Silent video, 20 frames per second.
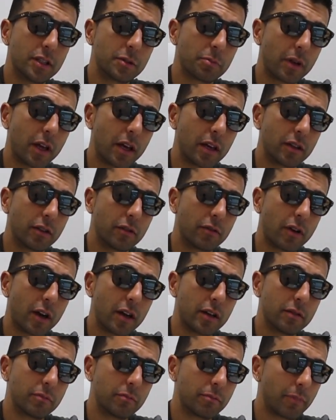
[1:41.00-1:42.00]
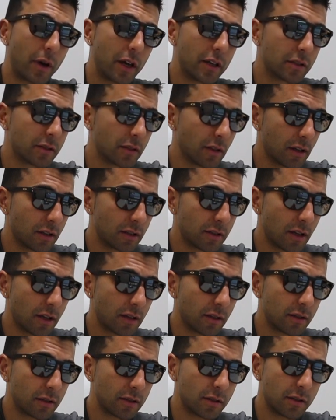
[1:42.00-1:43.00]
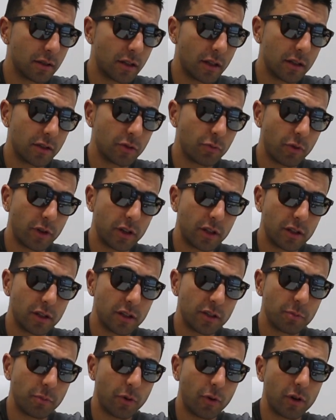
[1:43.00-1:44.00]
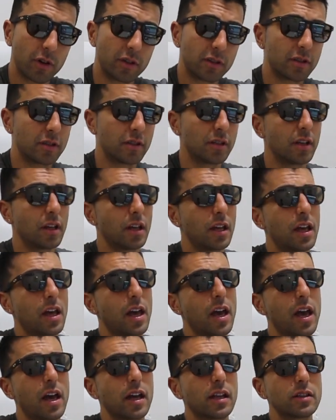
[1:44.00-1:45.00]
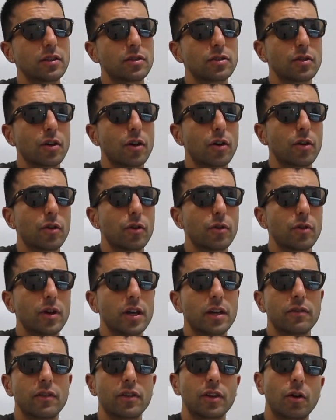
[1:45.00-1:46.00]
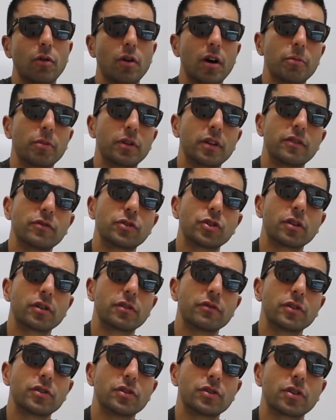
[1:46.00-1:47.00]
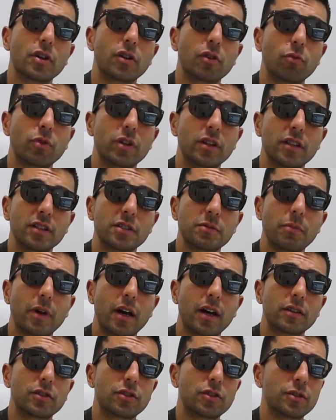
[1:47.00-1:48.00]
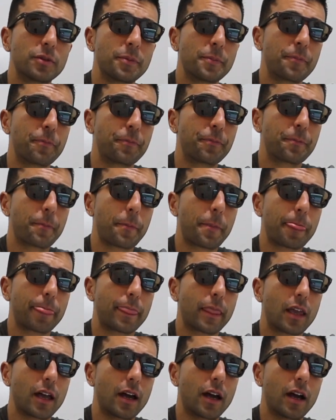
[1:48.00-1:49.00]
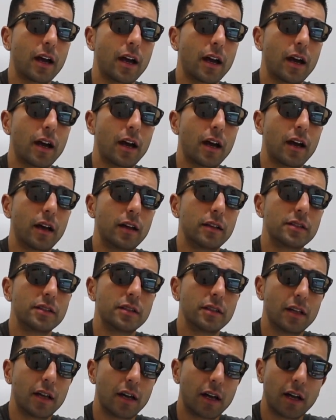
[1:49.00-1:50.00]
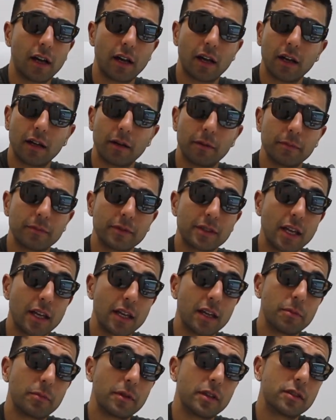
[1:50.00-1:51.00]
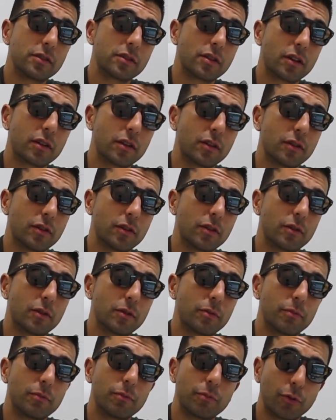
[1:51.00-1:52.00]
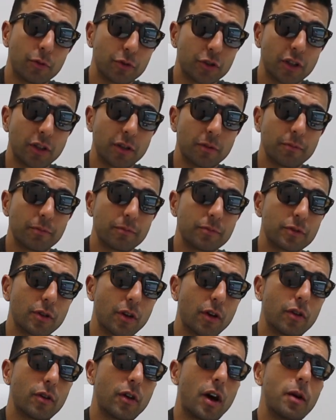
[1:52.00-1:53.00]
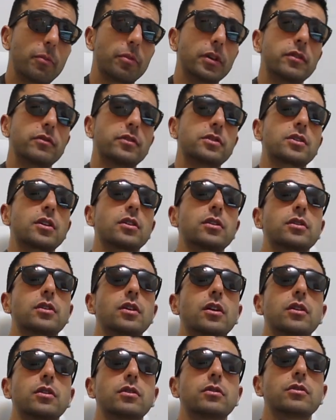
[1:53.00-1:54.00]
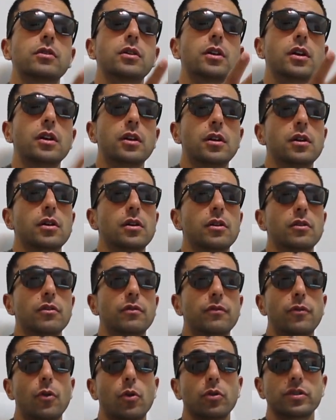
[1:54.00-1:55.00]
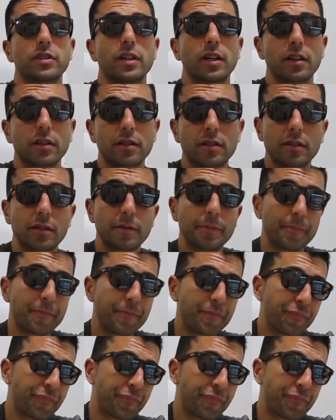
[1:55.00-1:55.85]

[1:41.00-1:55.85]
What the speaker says: playing great baseline tennis, he's winning his points. And so even though I believe Djokovic is going to win this match, Thiem is going to push him. So I believe it's going to go 4 sets